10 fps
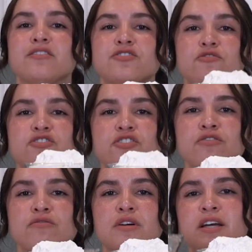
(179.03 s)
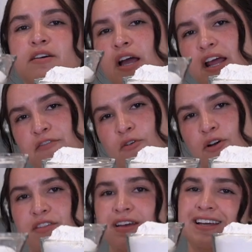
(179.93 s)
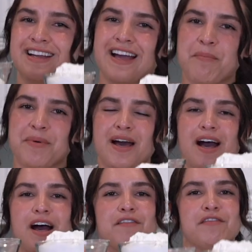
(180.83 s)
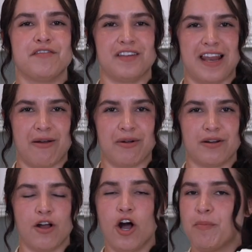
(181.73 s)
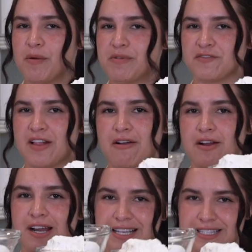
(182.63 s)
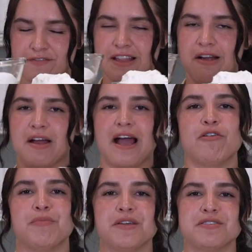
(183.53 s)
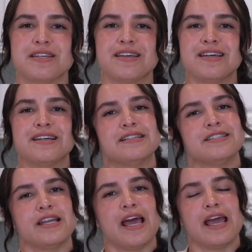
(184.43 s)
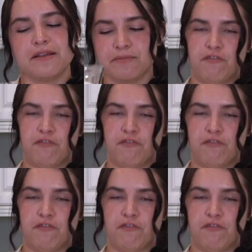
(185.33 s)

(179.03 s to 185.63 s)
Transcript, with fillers: So 2 and a 4th cup of flour. All-purpose flour is the flour I will be using today.